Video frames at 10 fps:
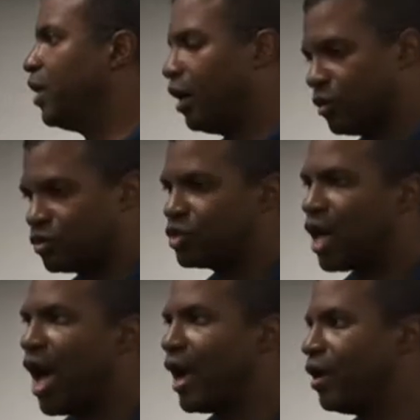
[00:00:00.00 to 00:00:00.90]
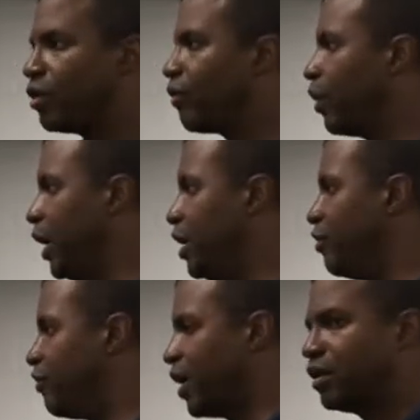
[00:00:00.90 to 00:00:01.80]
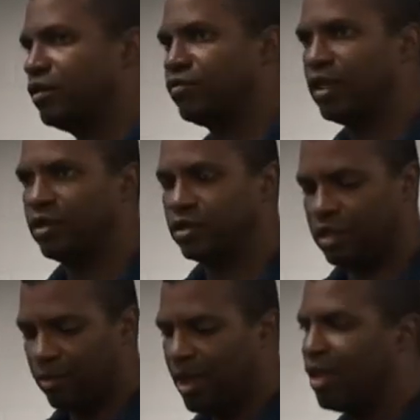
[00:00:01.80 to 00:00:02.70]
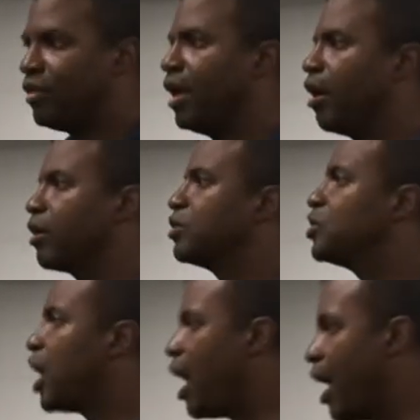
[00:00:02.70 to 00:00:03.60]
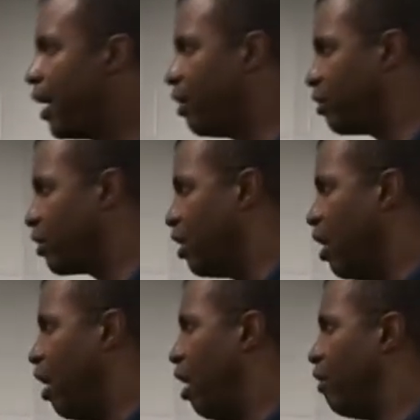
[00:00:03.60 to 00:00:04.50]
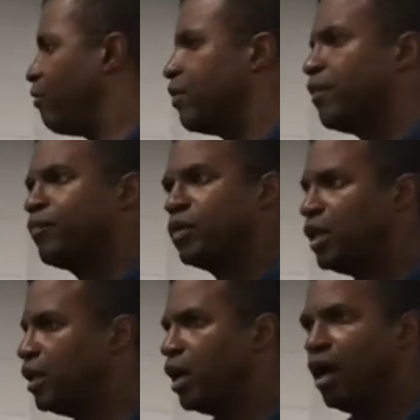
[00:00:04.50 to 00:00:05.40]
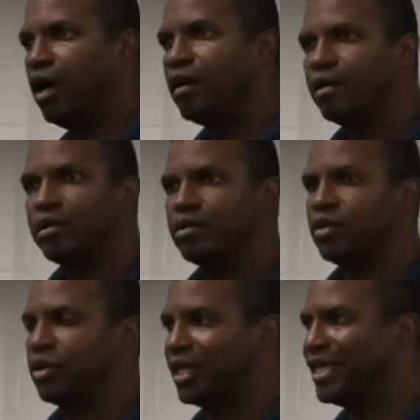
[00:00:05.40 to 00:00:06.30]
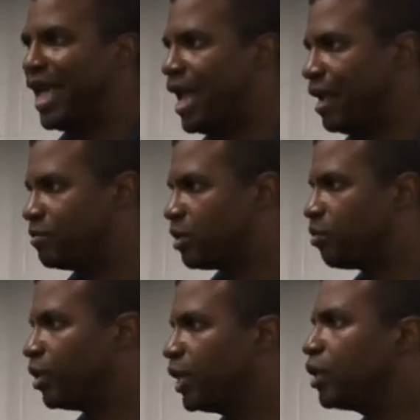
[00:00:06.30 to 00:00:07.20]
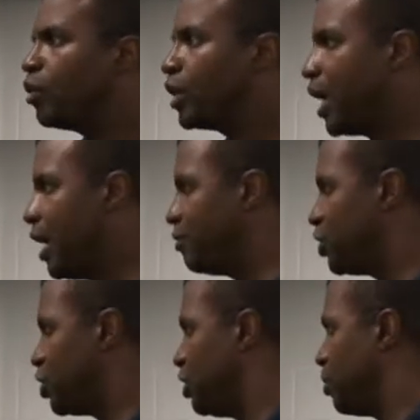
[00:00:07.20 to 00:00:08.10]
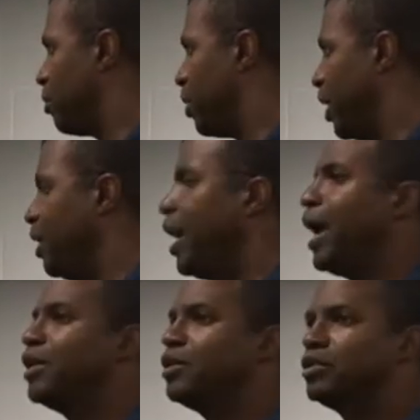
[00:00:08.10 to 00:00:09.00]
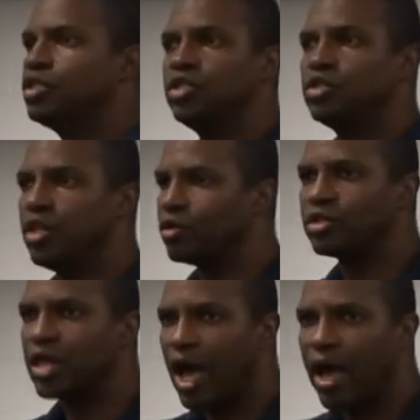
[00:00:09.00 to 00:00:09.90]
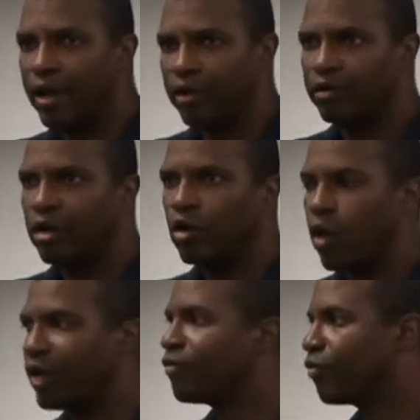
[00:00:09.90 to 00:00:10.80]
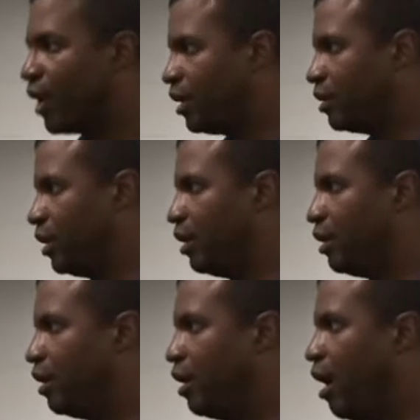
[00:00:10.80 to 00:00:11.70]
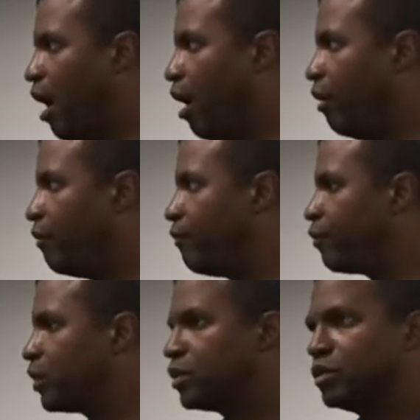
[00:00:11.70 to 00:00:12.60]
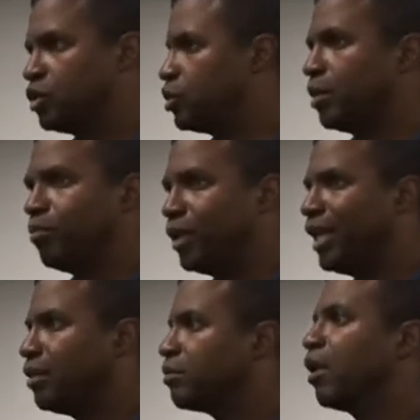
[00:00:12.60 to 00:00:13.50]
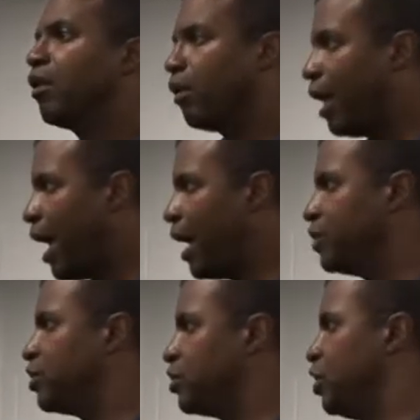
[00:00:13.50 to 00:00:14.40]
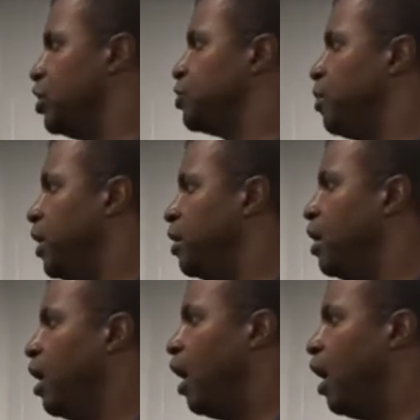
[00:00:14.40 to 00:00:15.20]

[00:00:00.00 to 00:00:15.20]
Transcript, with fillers: They are tired of her ineffective leadership. They are tired of the games, the political games that she's been playing, and they're tired, quite frankly, of just the blatant lies that she has been